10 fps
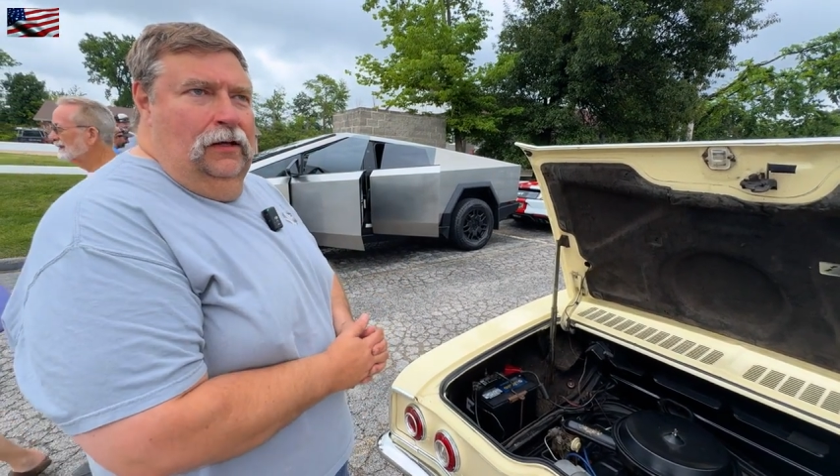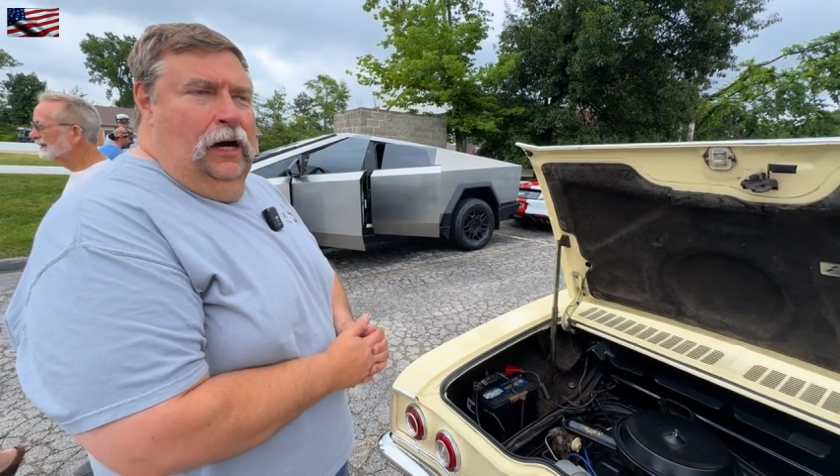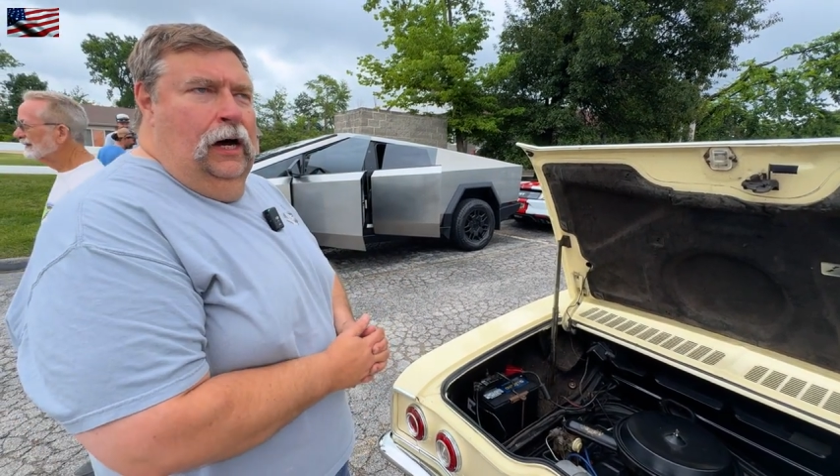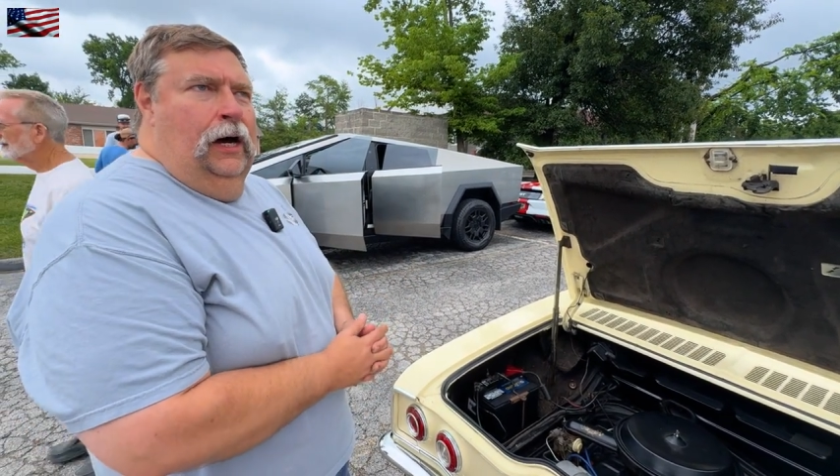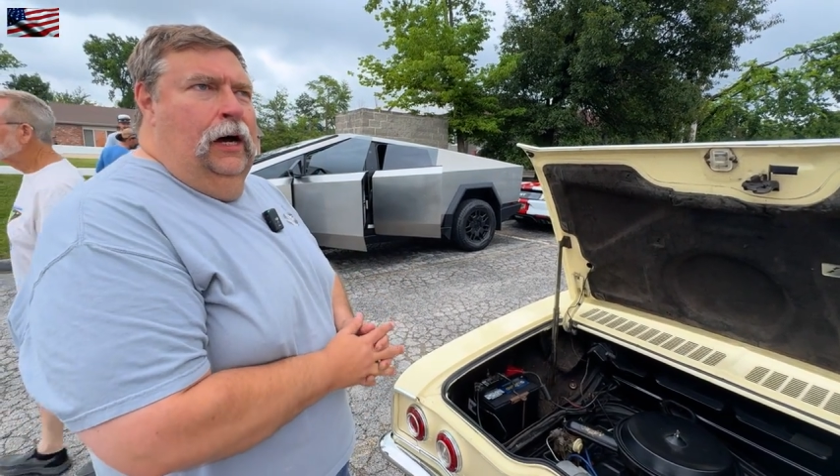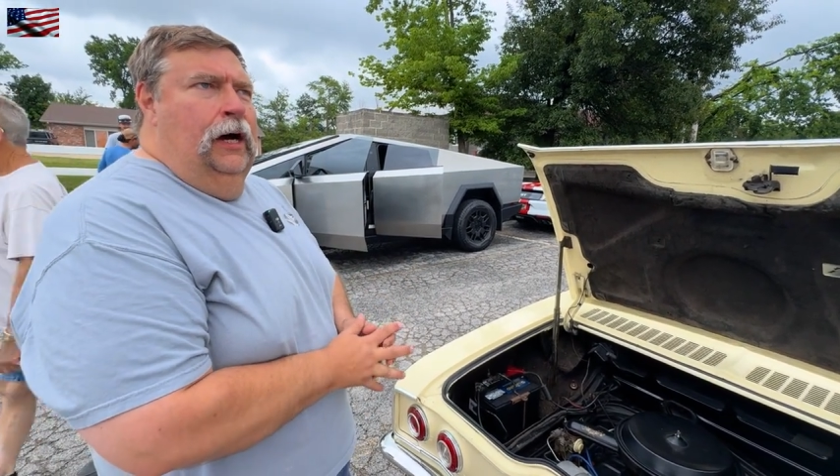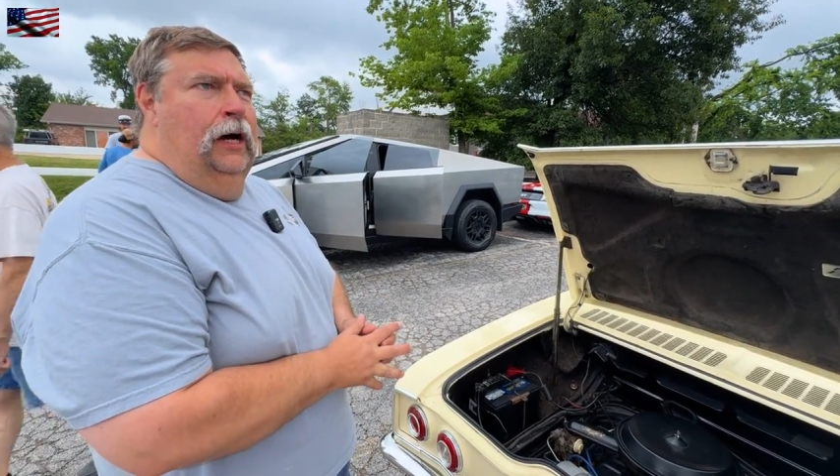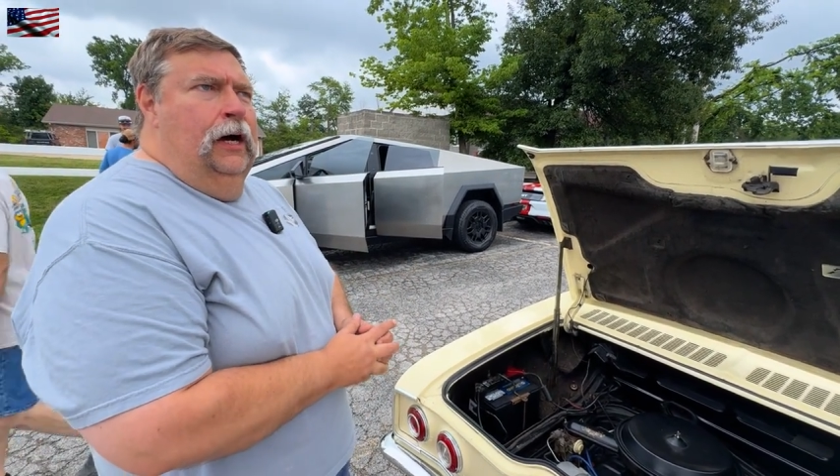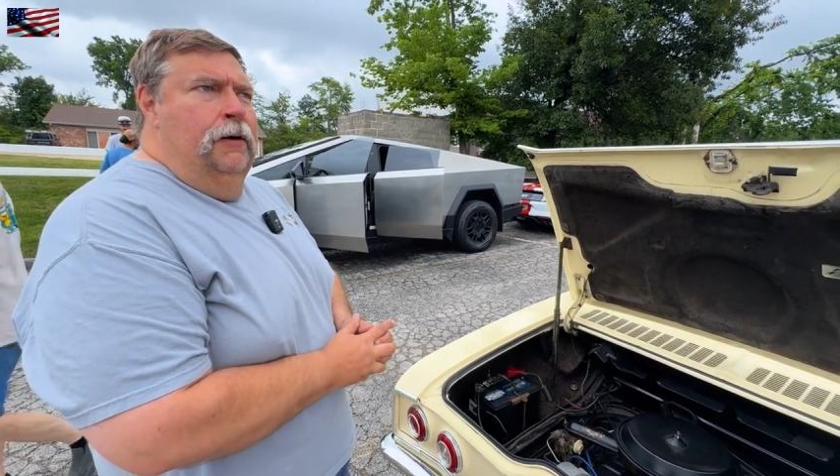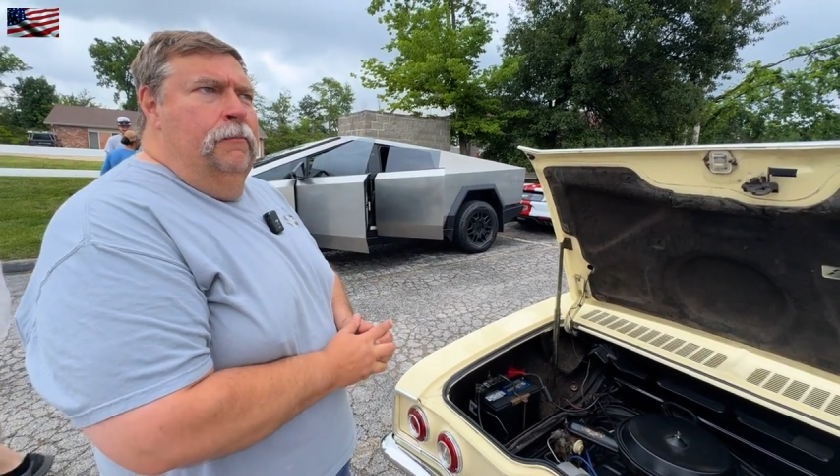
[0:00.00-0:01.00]

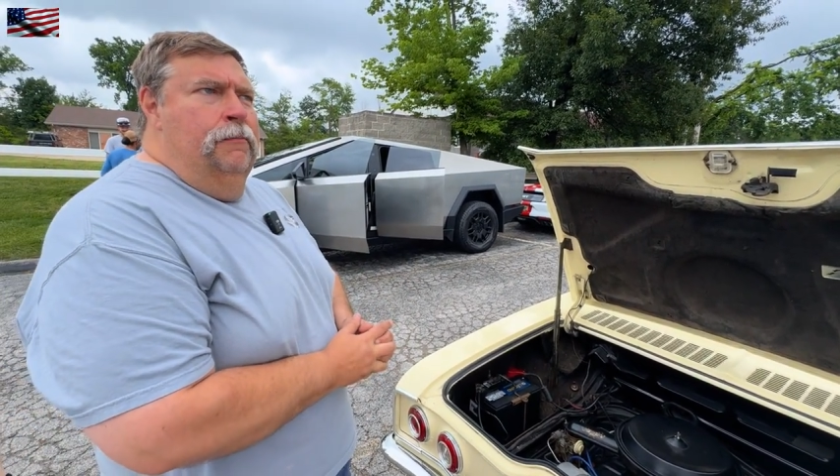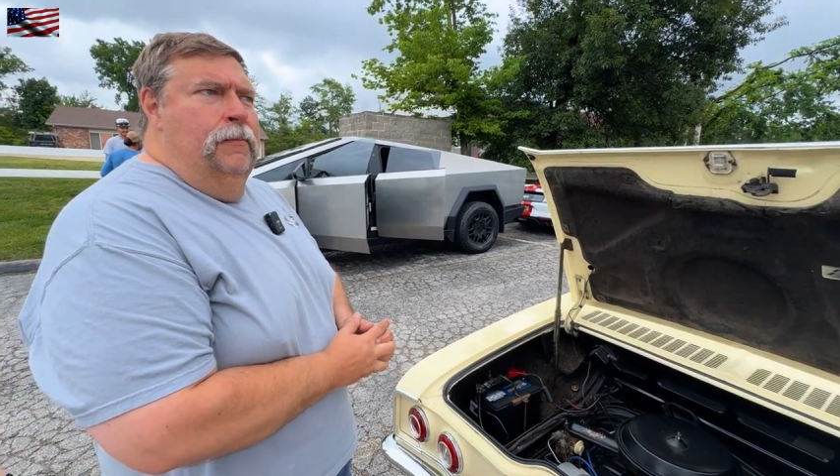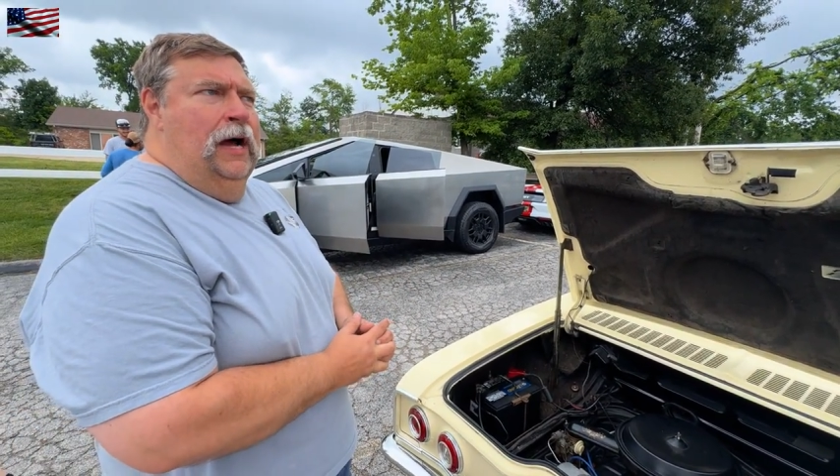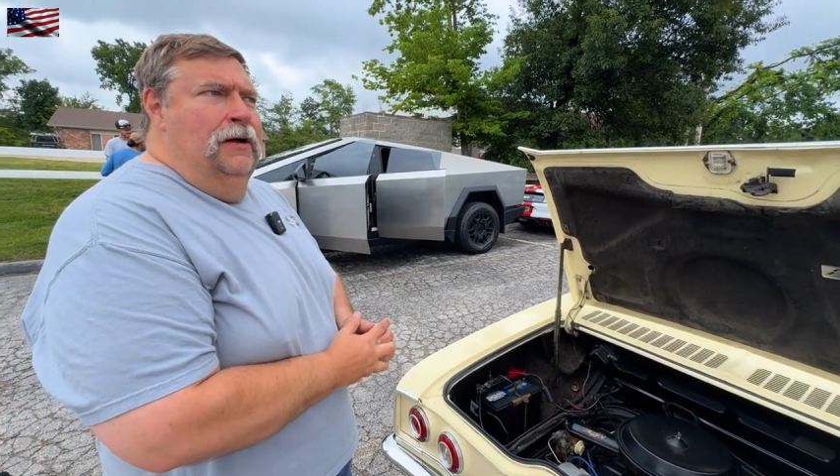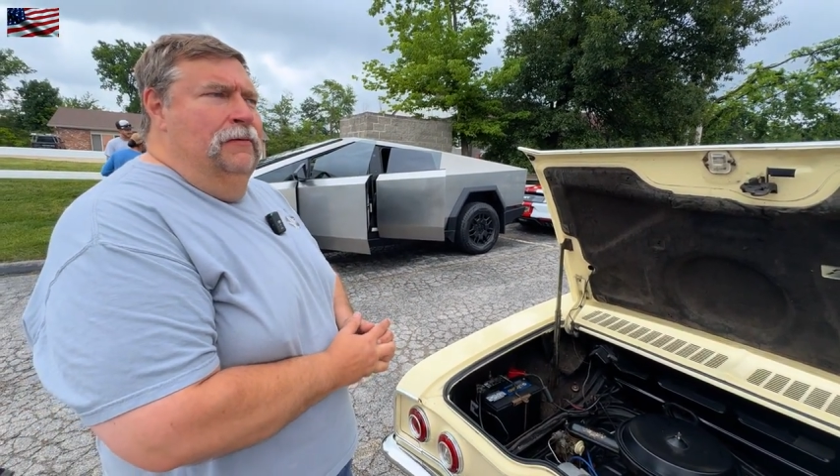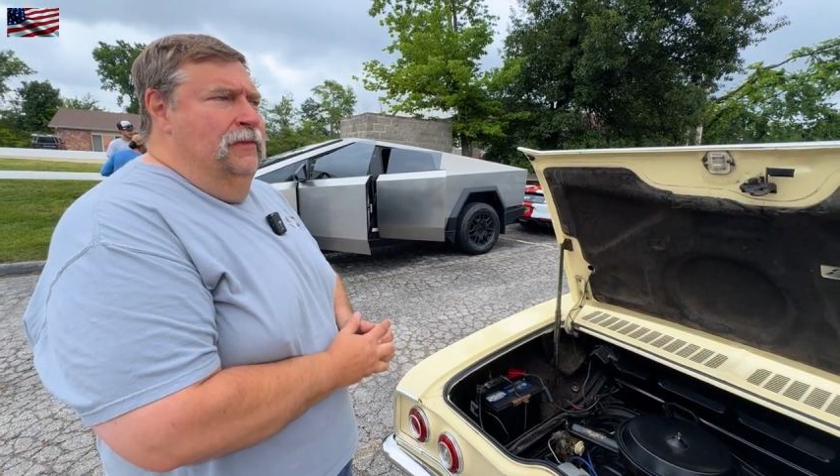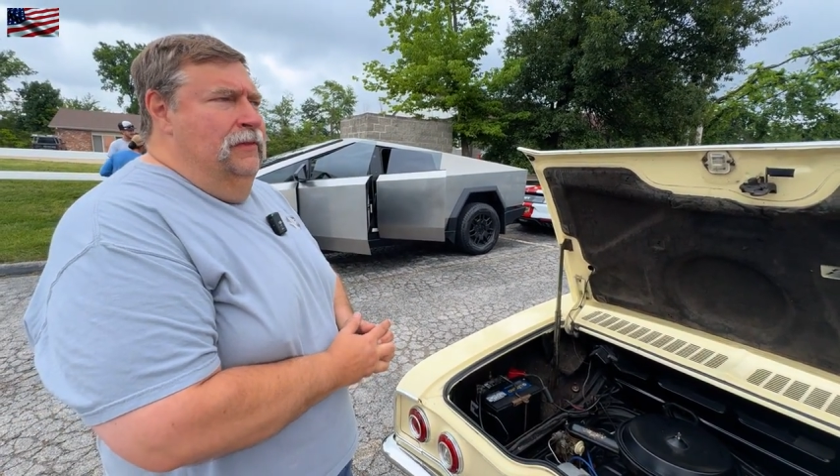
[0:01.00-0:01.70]
I